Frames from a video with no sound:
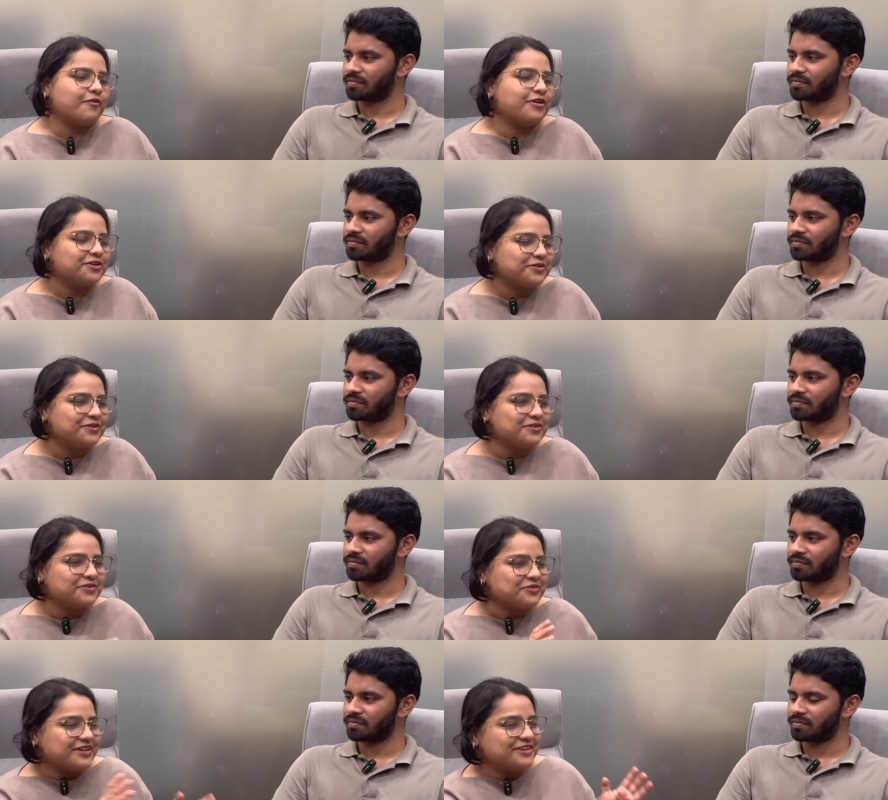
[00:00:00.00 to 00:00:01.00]
Speaker 1: What do you
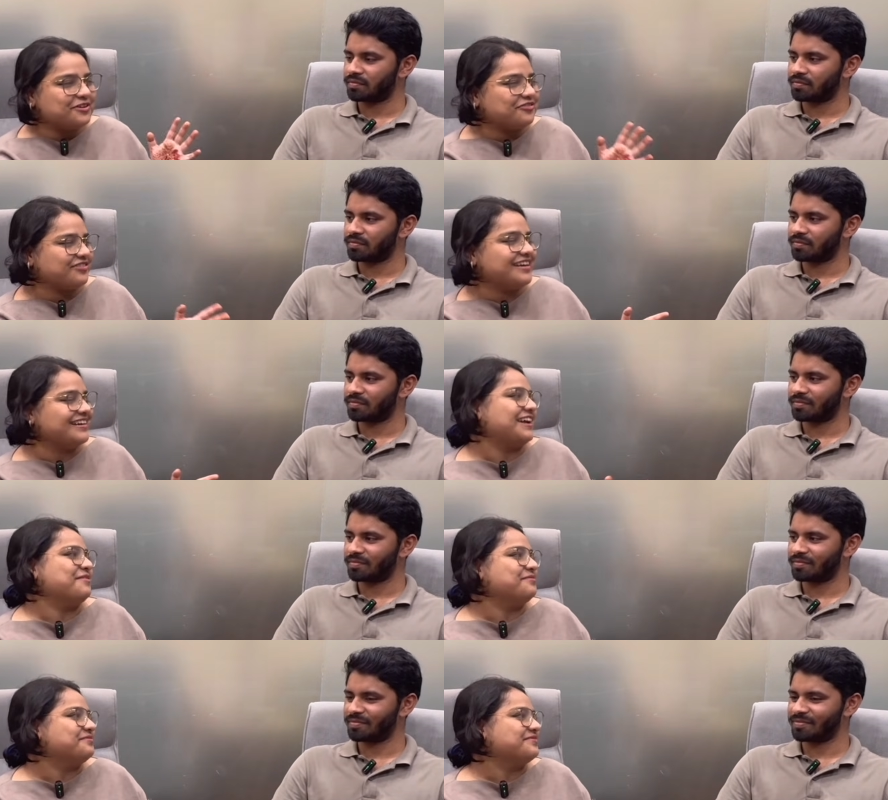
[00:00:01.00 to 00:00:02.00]
do in your free time?